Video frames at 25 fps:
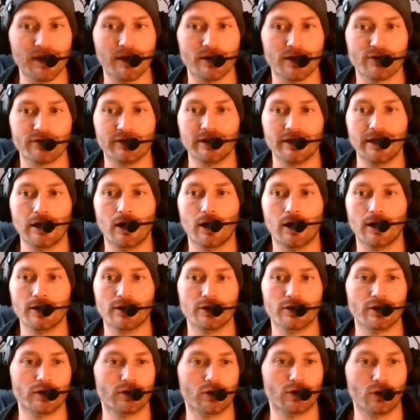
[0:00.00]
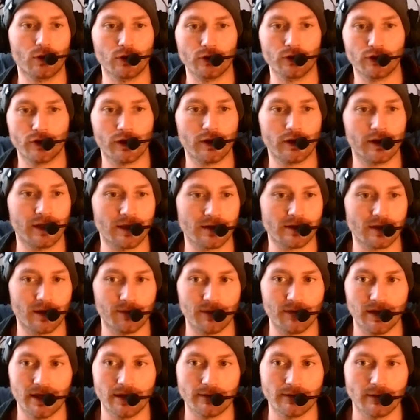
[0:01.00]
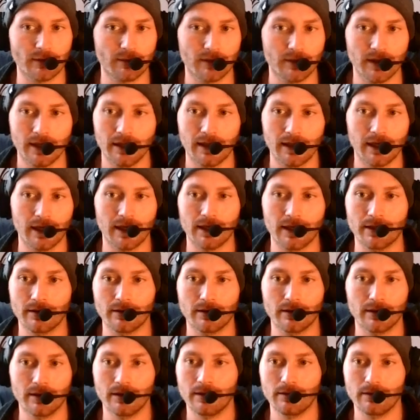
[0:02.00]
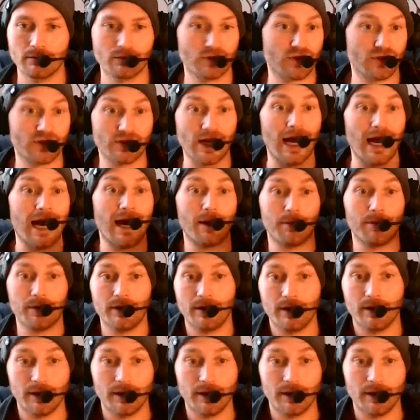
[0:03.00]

It's really hard to just cold turkey something and stop.